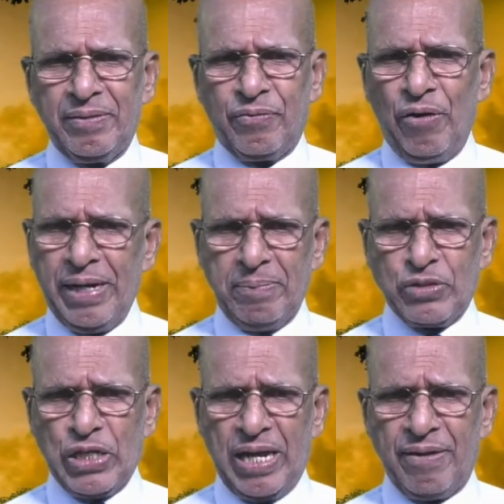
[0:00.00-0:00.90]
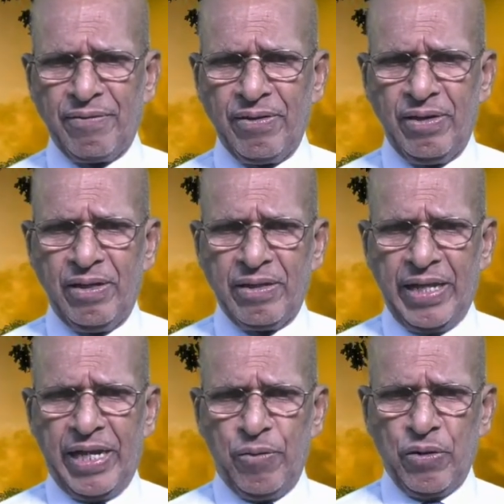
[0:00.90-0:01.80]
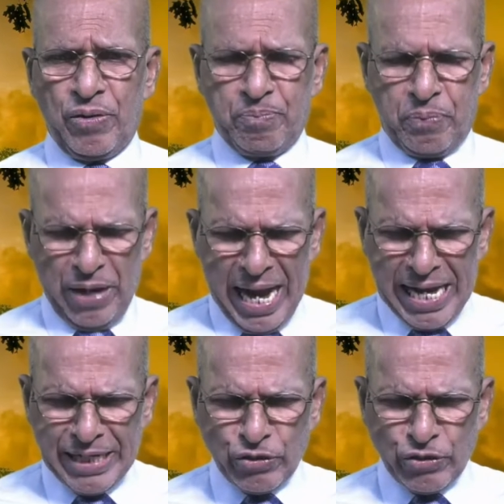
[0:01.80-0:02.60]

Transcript: for himself that he would pray